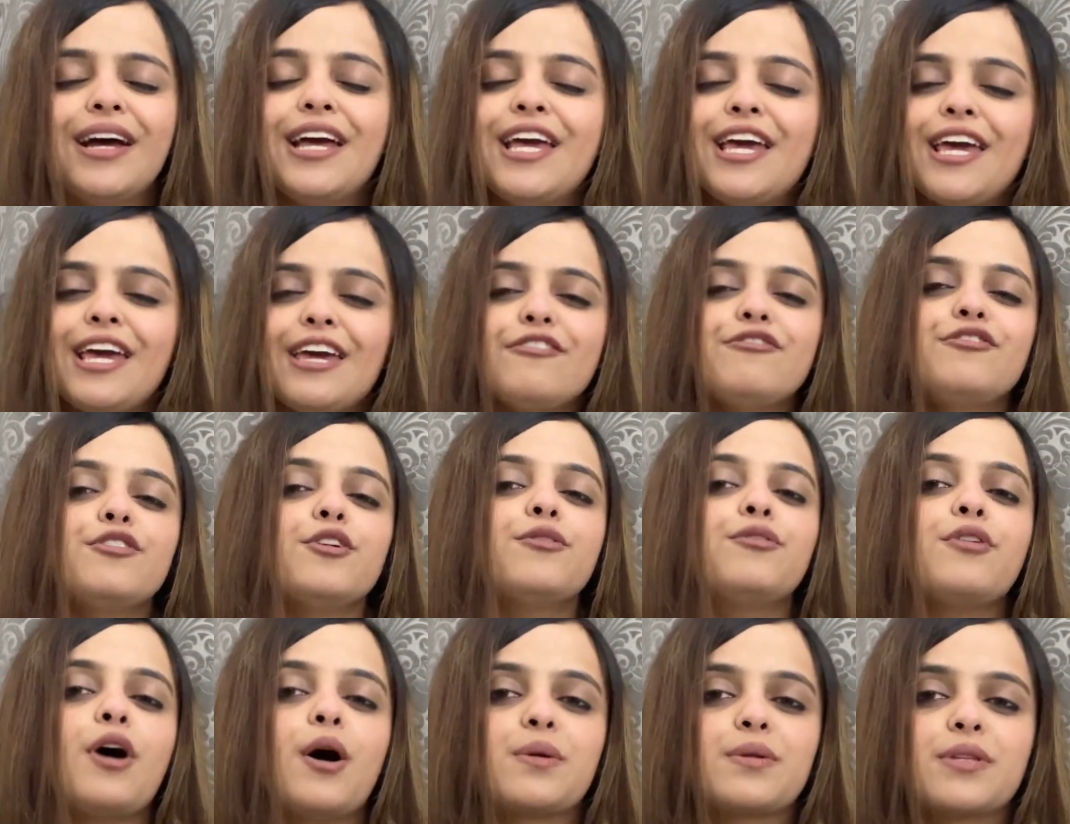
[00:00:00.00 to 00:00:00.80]
If you
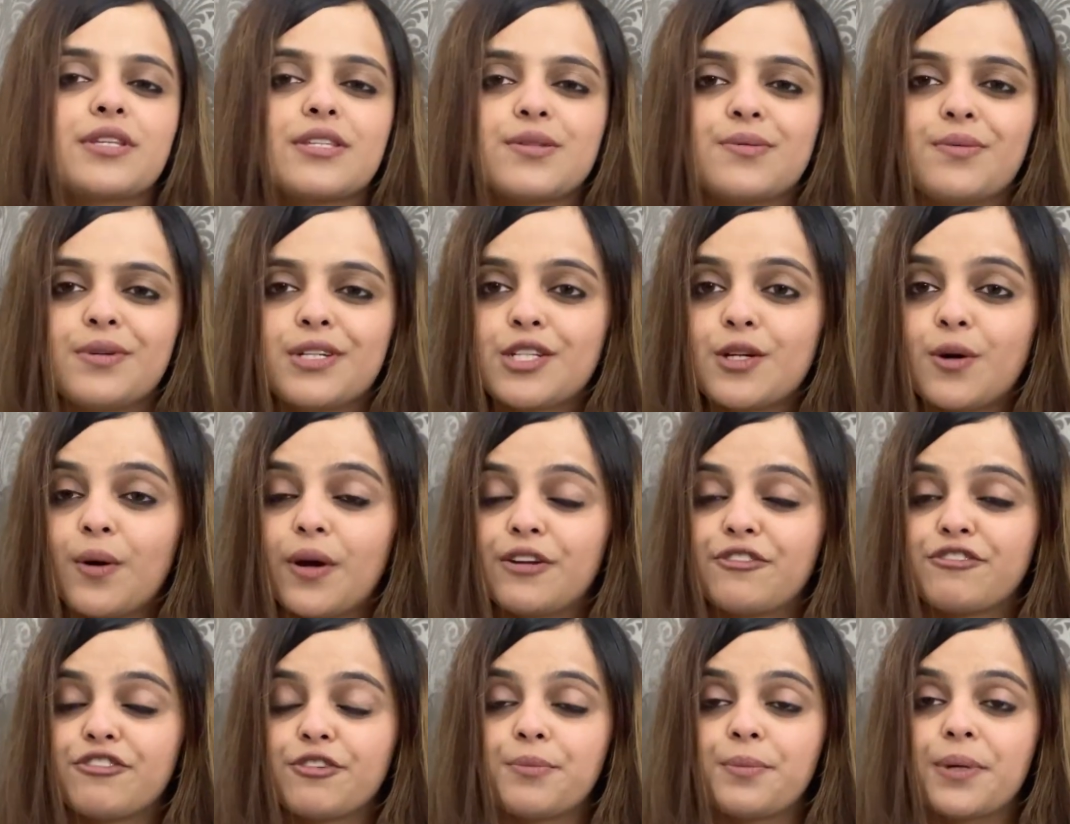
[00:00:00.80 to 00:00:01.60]
found this video
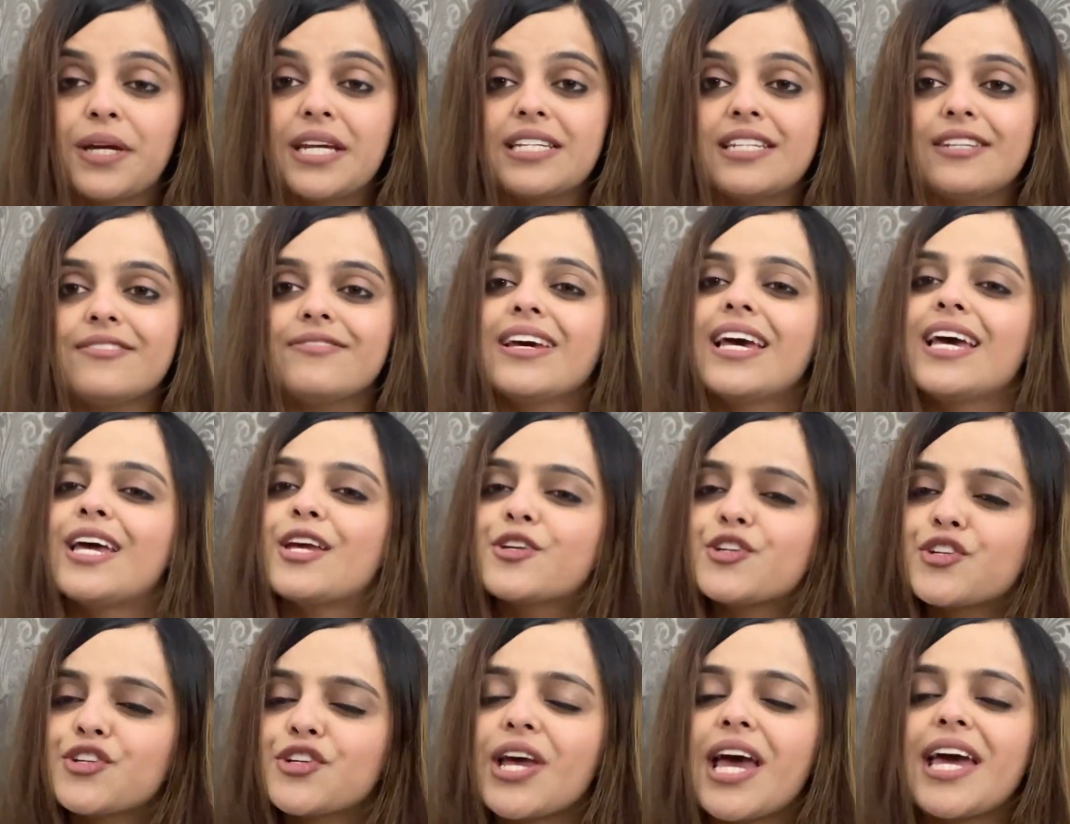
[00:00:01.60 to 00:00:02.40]
informative,
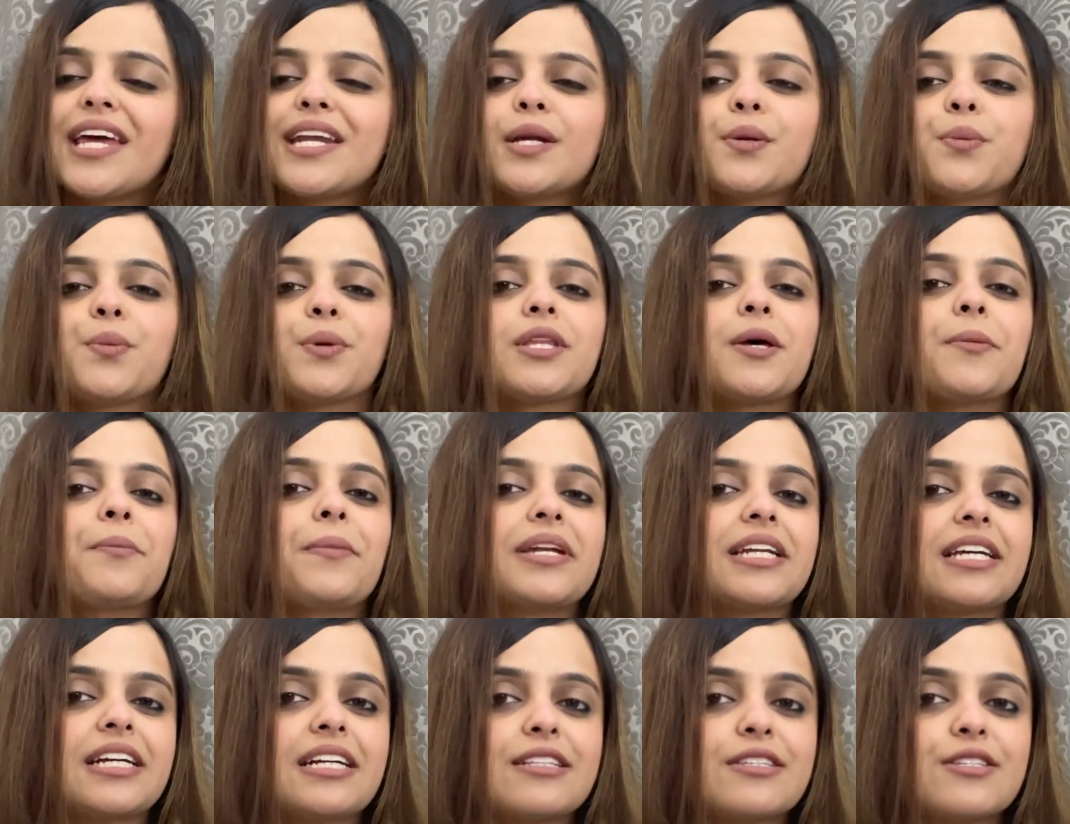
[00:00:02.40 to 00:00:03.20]
share it with a
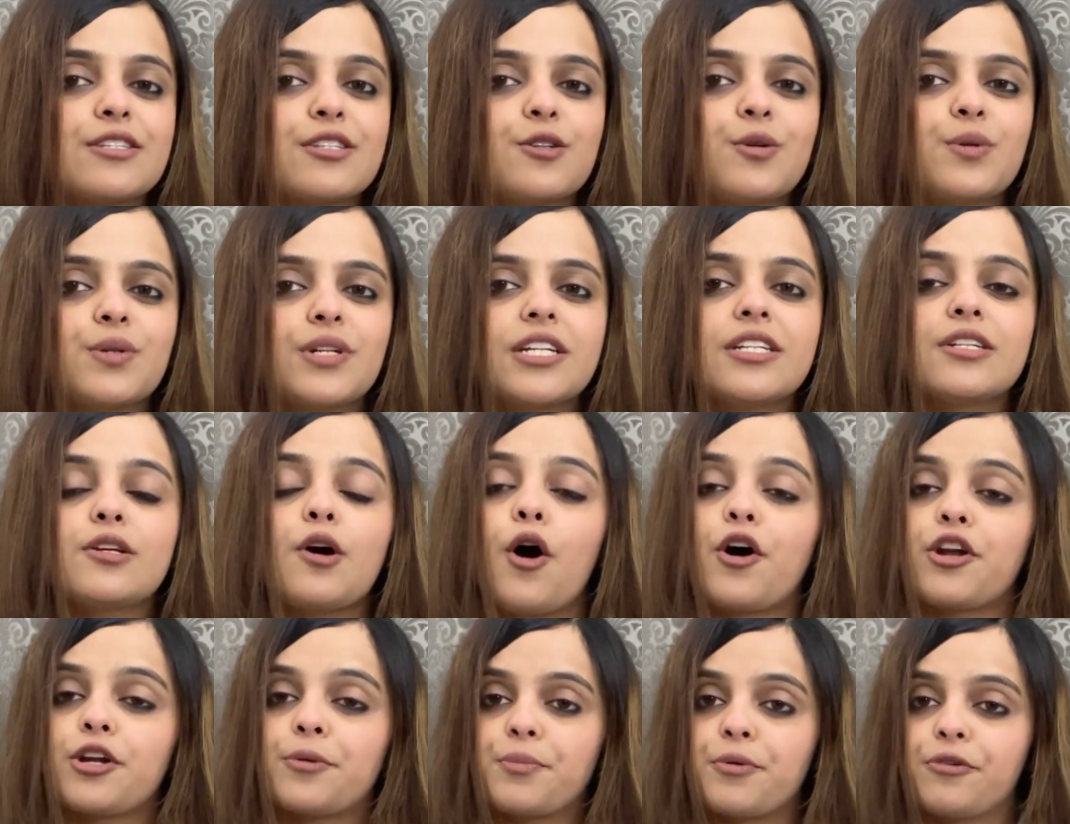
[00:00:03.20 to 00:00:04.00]
medical student or
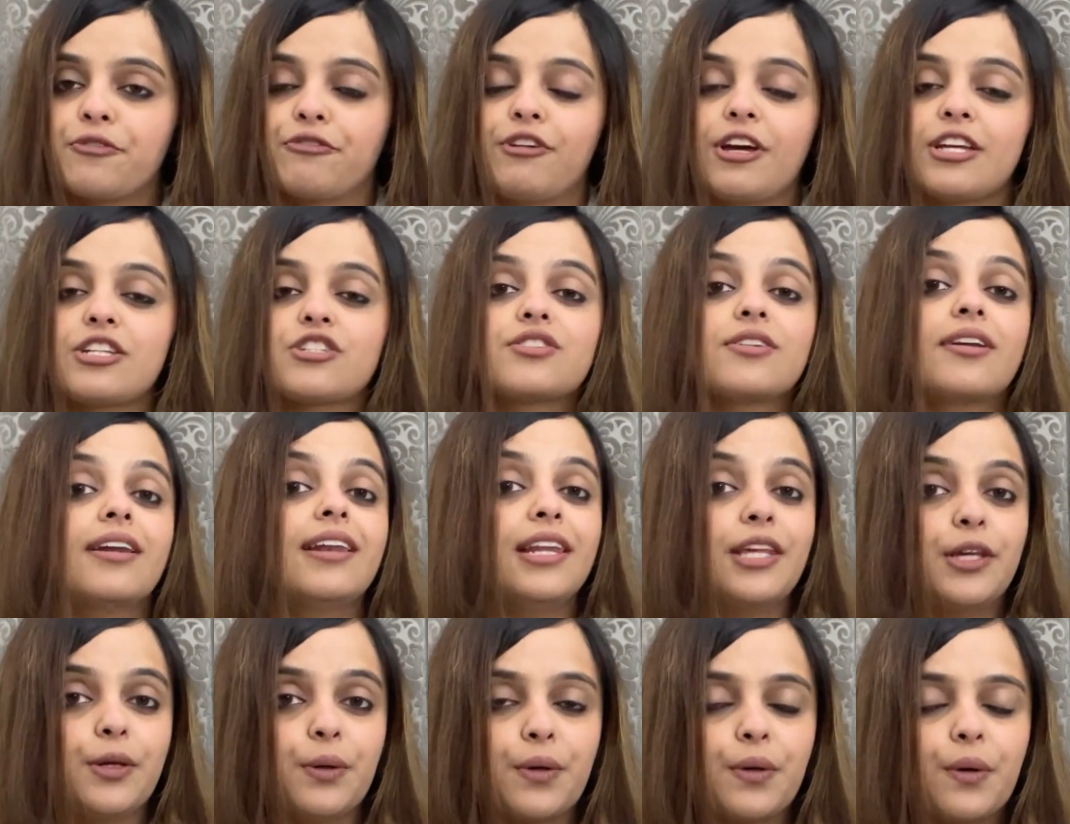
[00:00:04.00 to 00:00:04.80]
a professional
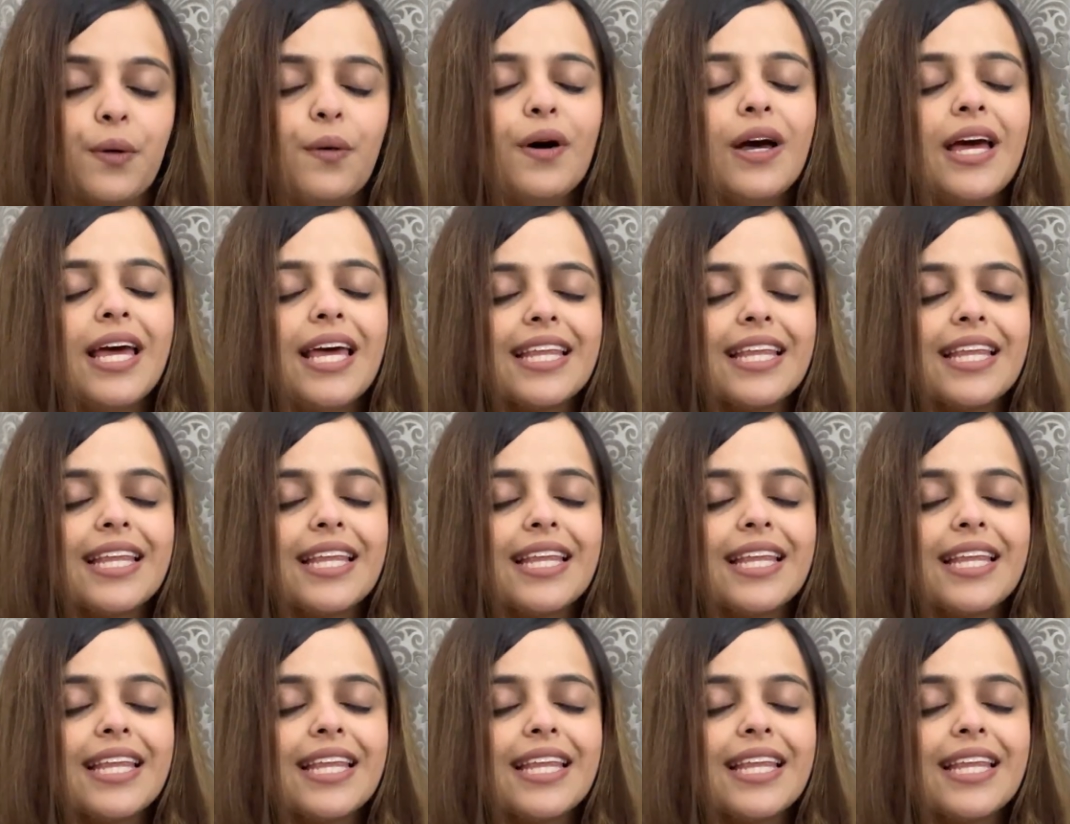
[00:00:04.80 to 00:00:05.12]
you know.